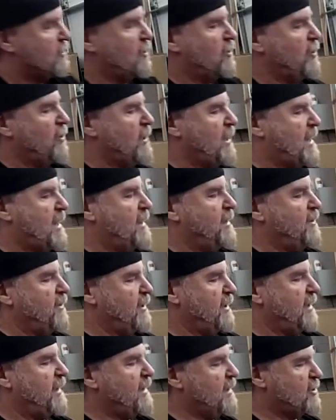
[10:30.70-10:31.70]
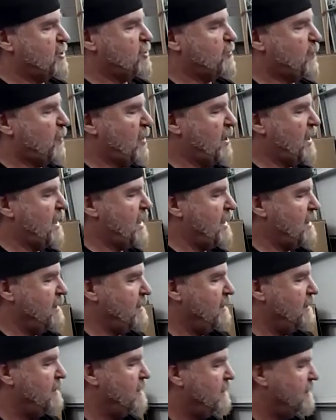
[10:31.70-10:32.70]
So you're going to get a
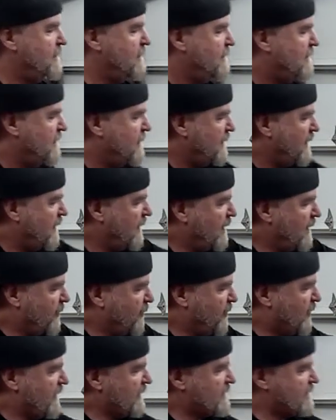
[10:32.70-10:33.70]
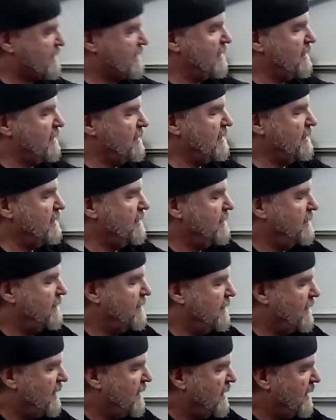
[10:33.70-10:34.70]
spring and a piston,
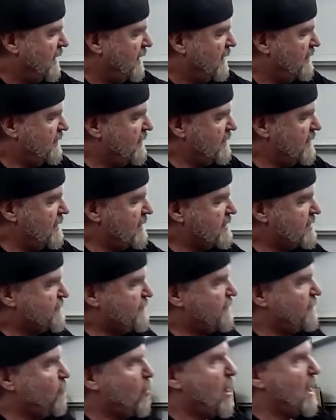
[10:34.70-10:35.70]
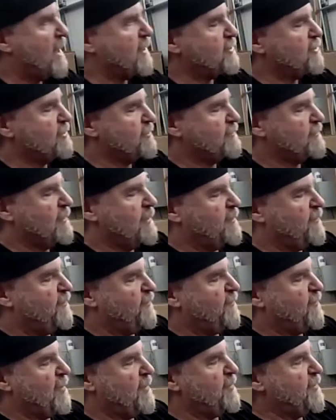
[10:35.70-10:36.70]
and then this washer's from
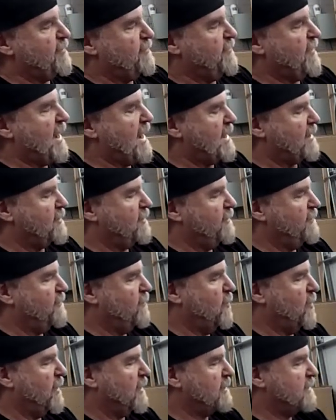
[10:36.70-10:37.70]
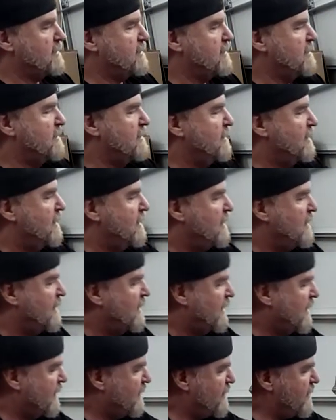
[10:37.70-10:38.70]
your factory forks,
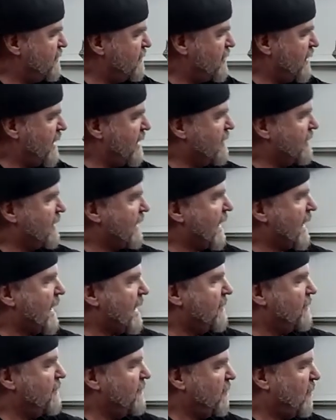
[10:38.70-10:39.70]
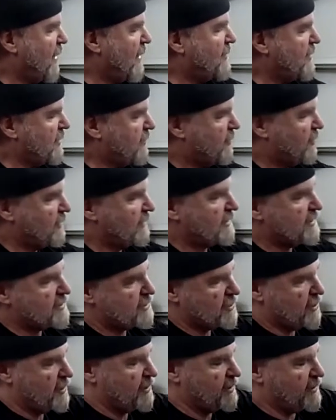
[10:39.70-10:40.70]
and then your air cap. Well, I'm going to put
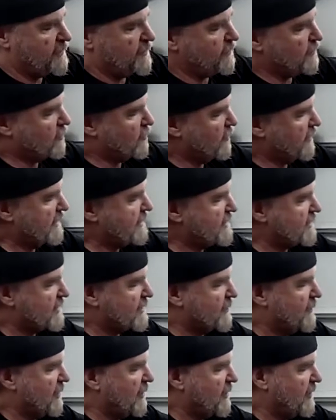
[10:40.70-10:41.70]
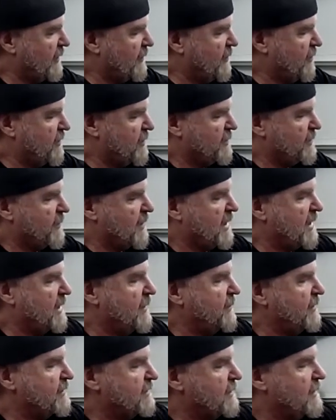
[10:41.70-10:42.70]
this on the 26 build I'm doing
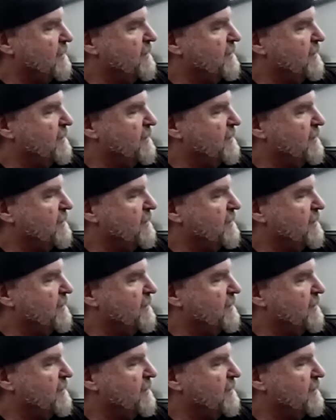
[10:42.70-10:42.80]
behind me.